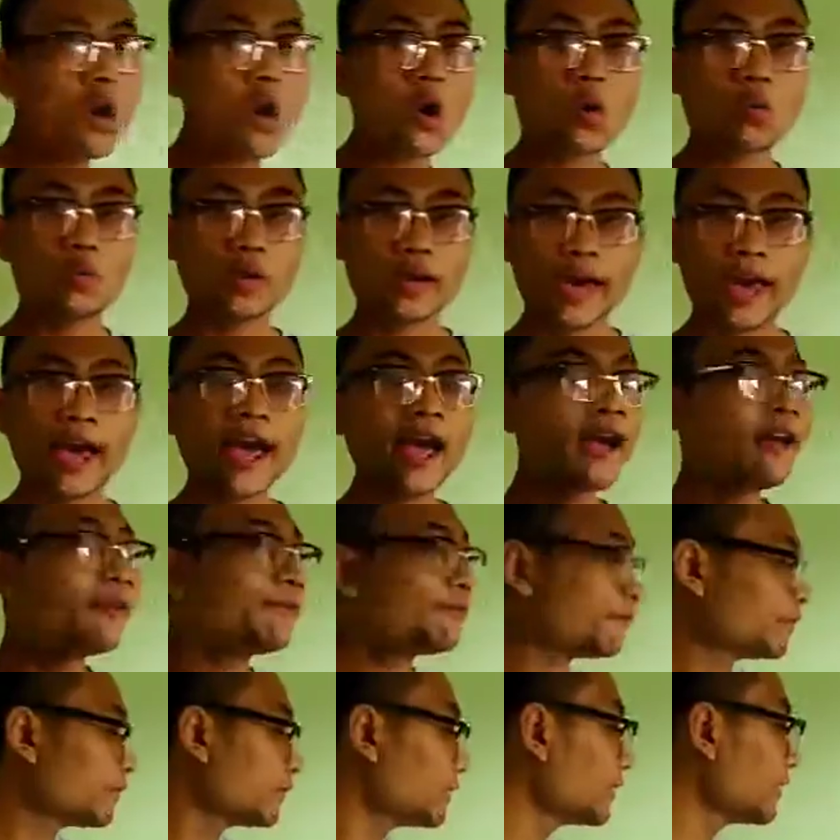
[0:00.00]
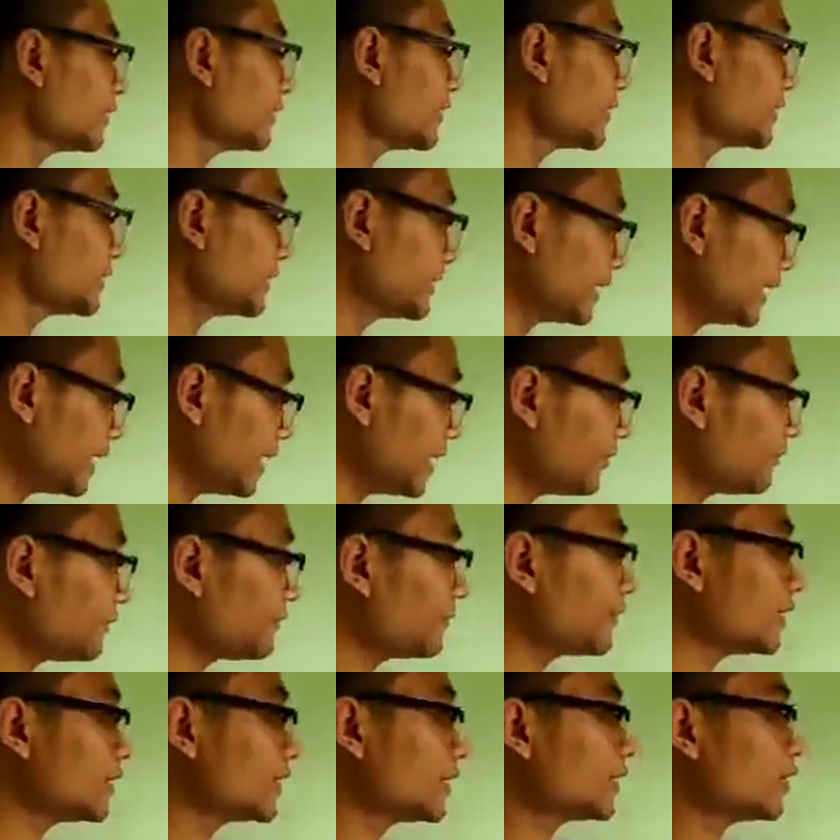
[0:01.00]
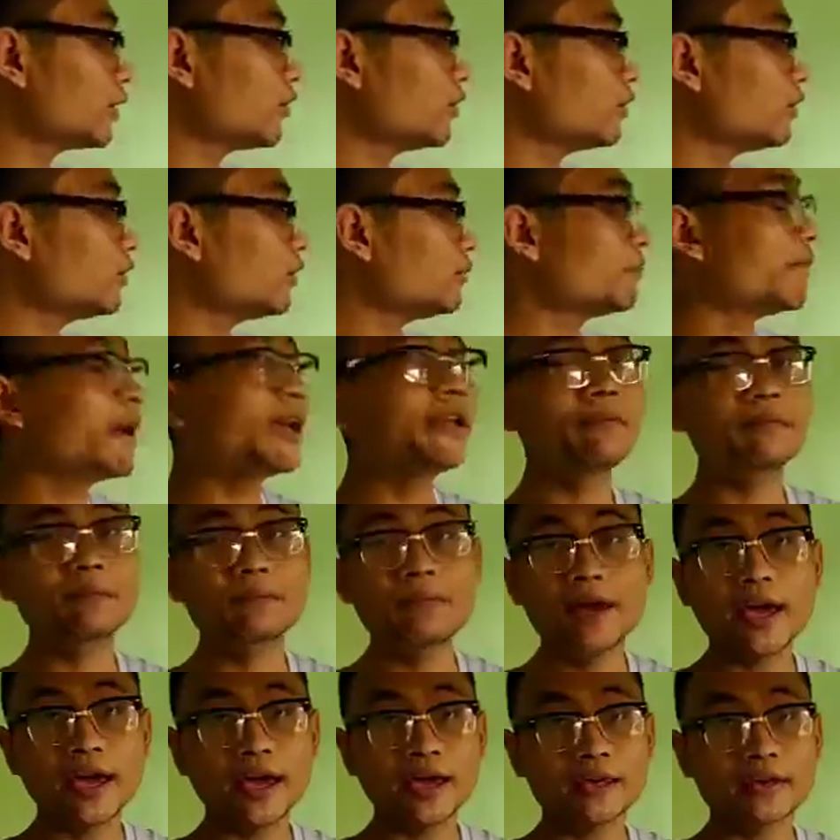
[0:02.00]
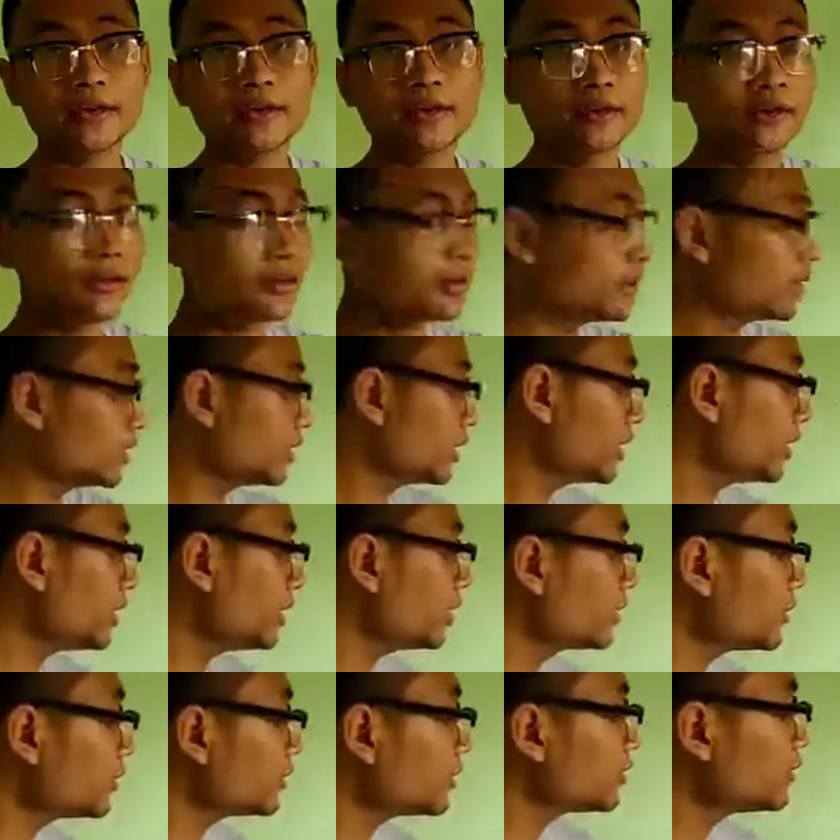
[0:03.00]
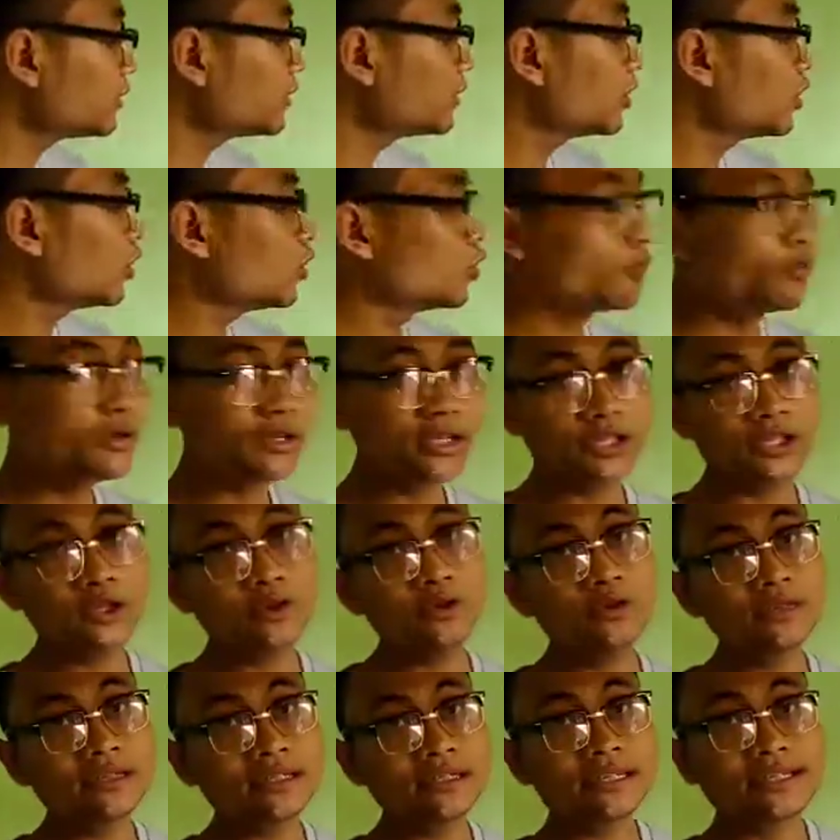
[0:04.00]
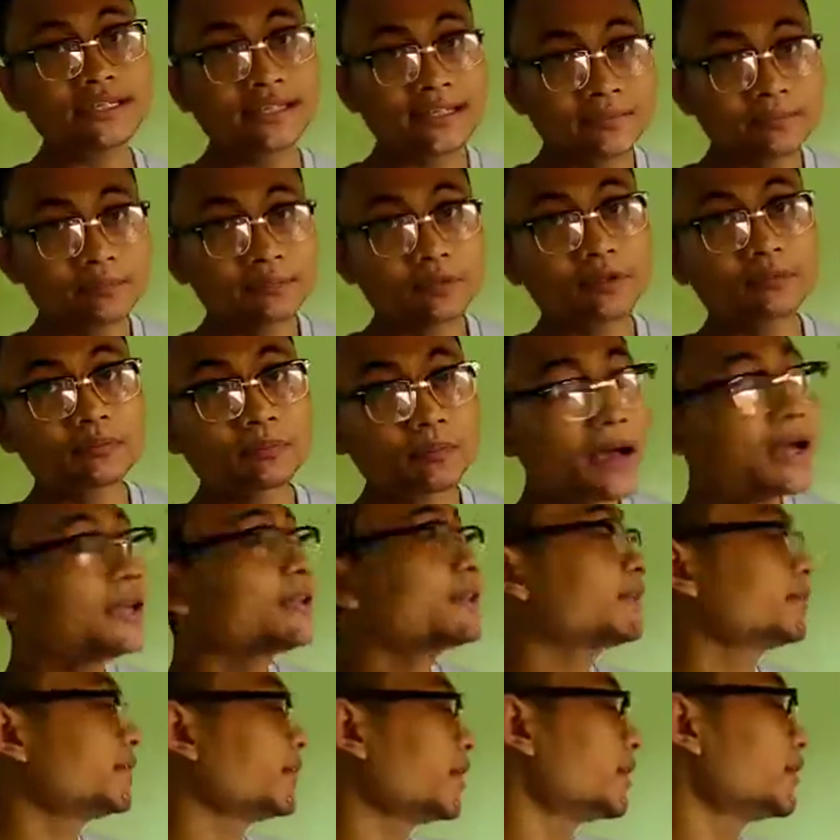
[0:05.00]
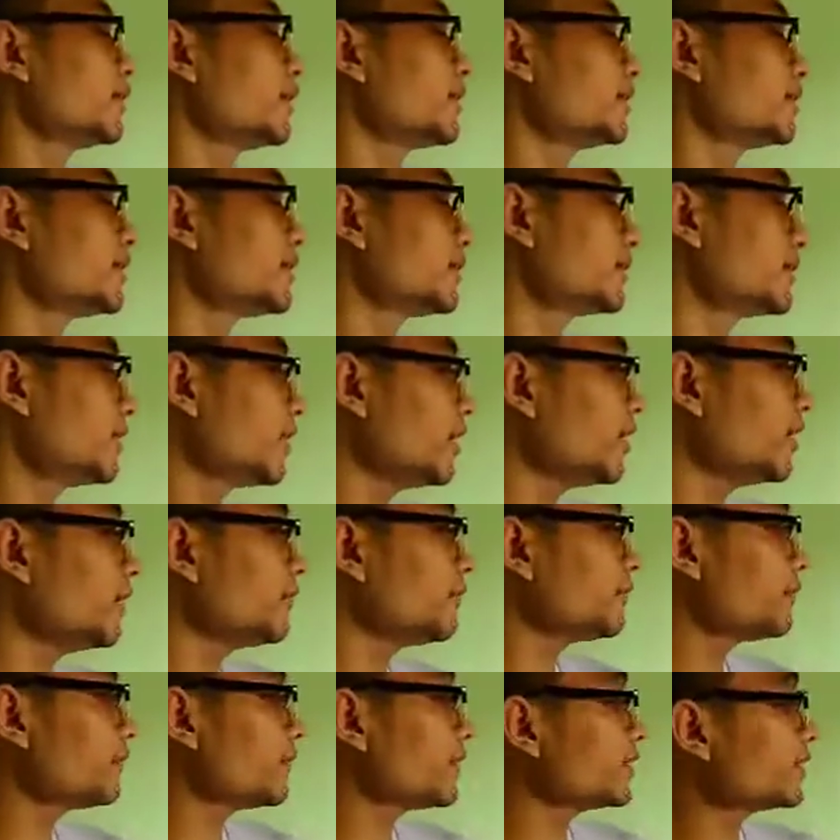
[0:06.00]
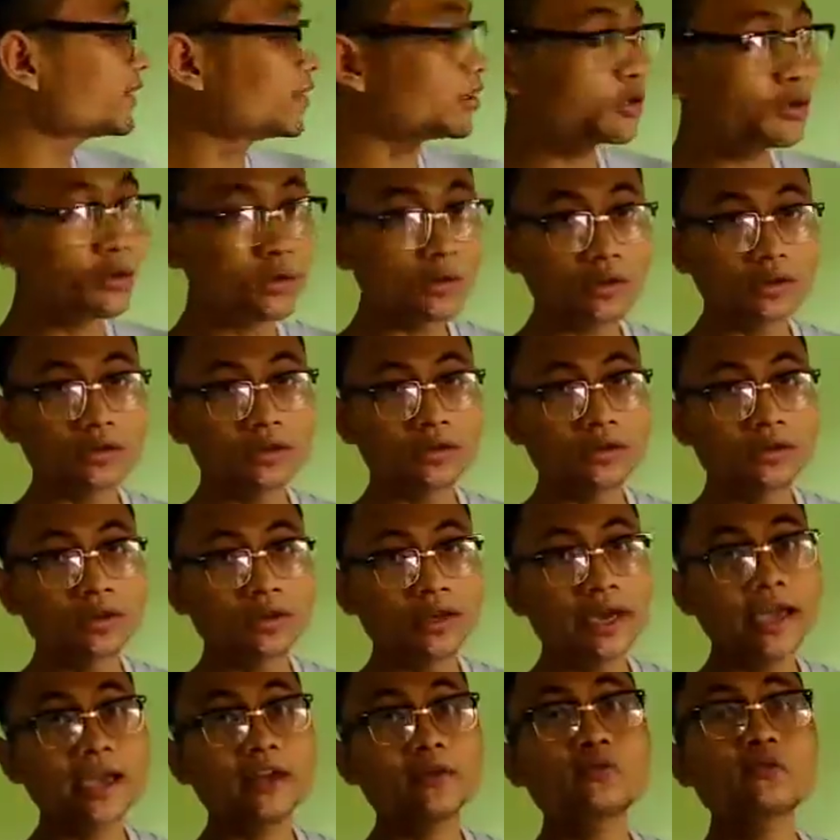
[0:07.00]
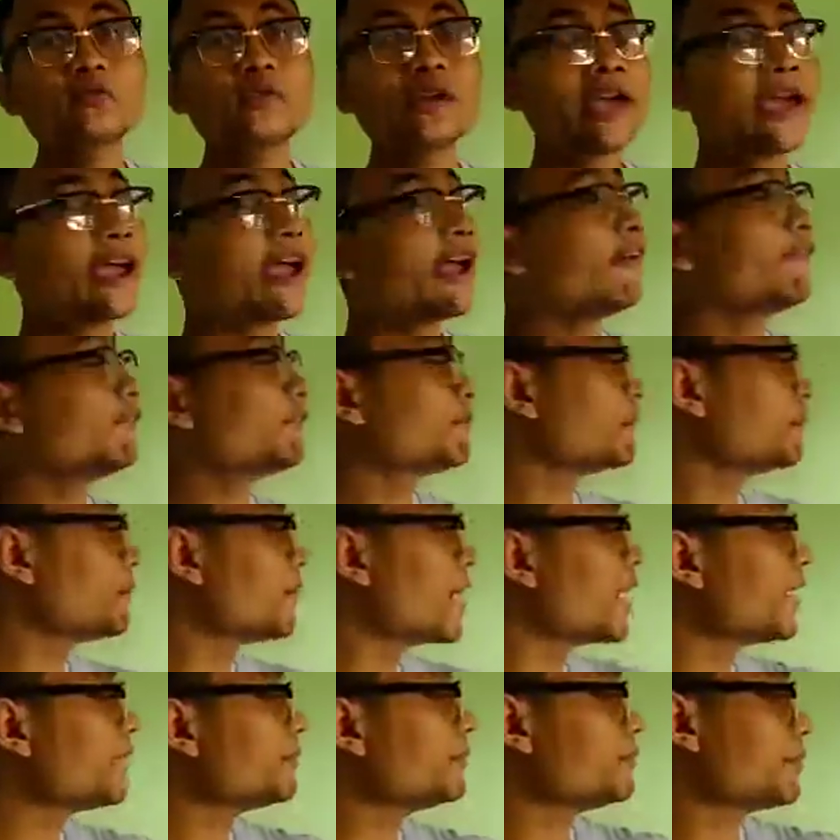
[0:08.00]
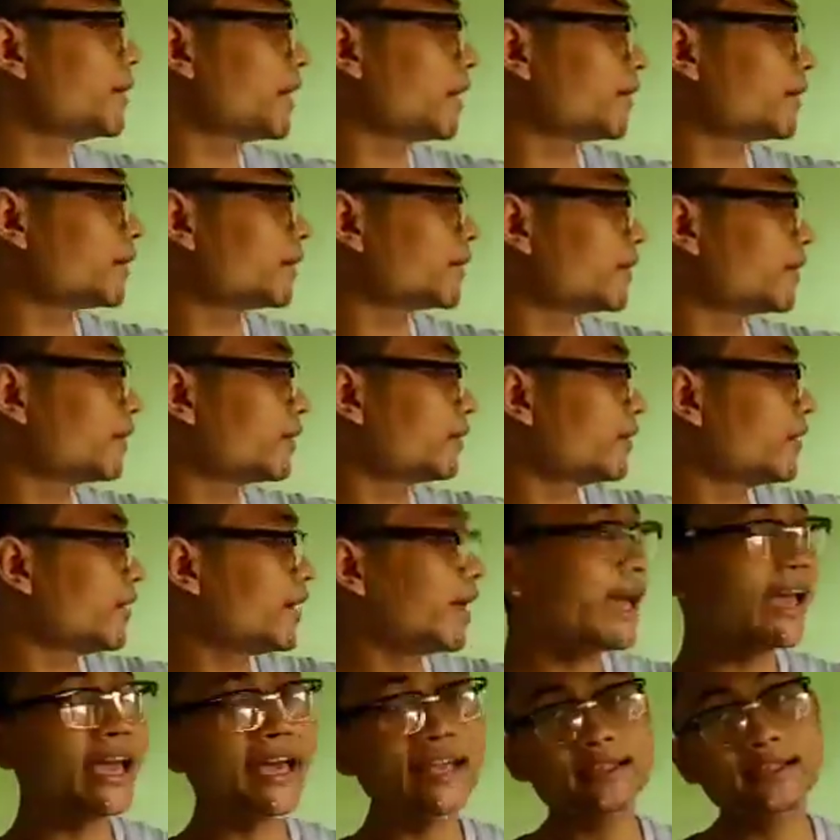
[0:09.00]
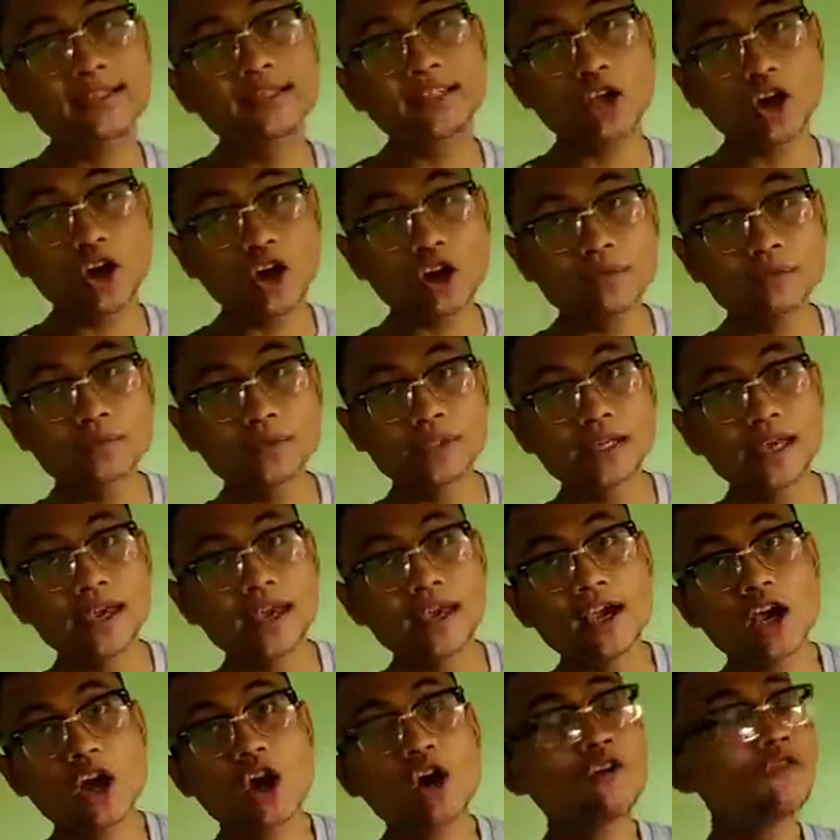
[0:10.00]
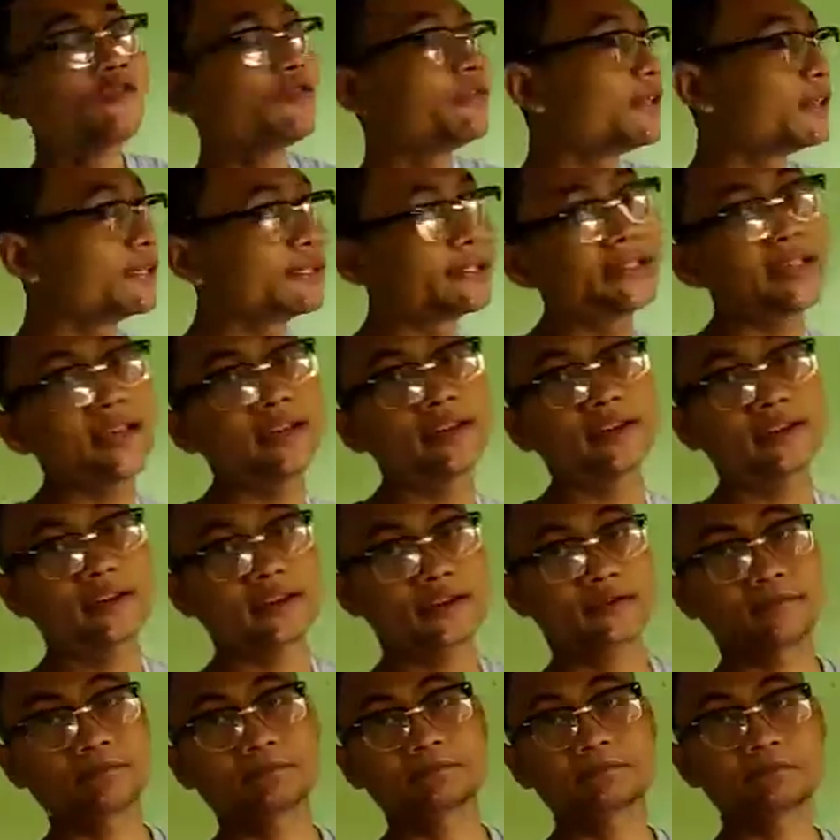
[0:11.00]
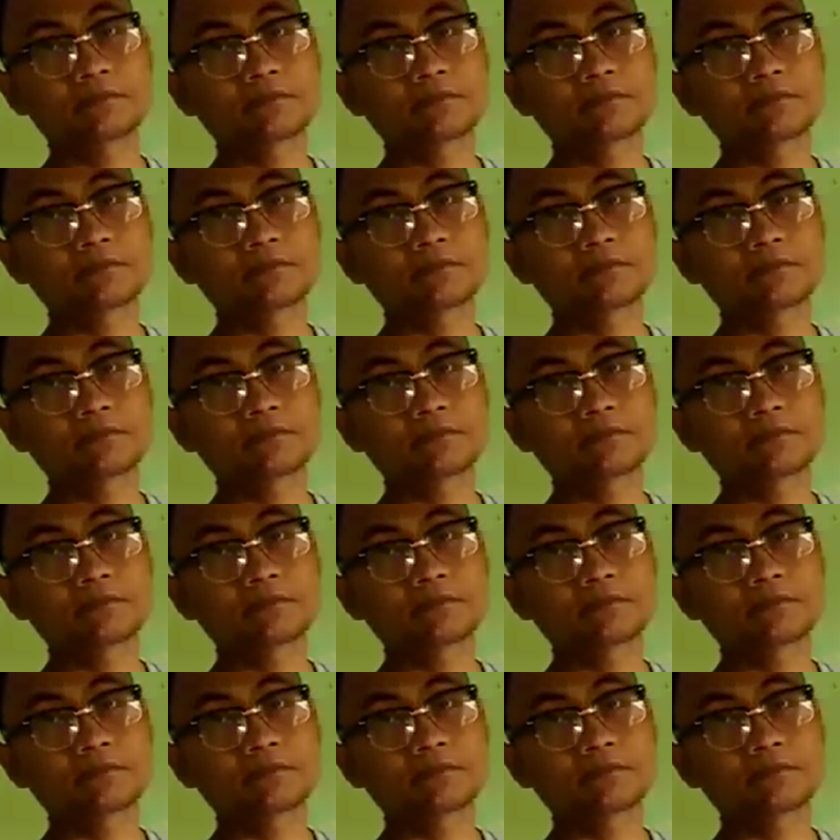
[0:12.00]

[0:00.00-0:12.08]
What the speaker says: We have a thief stole my bag. Here, we use the simple past tense, a thief stole, and we have my bag as the object of this sentence.